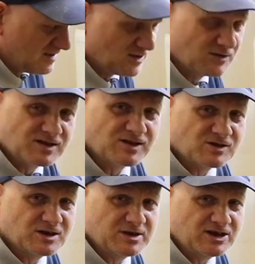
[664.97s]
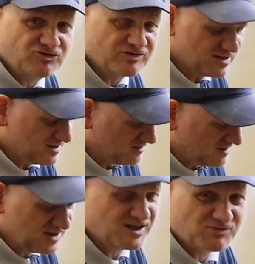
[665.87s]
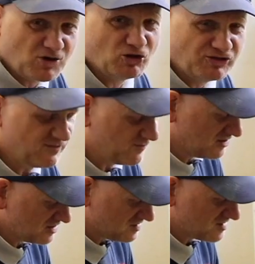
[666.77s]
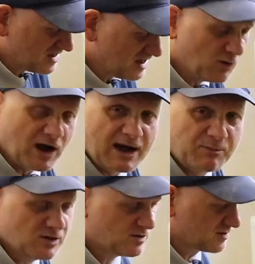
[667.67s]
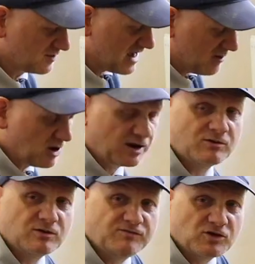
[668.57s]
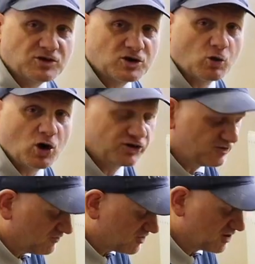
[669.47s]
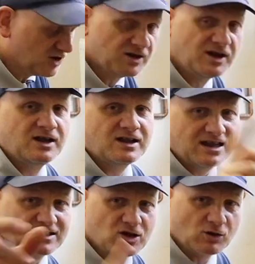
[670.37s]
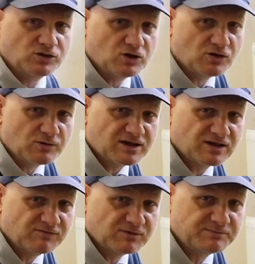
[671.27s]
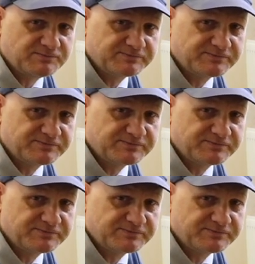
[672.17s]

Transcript: So this is going to be interesting because these are all different and see what happens. So that one, we've done a quarter of a turn. Let's go and do the rest of them.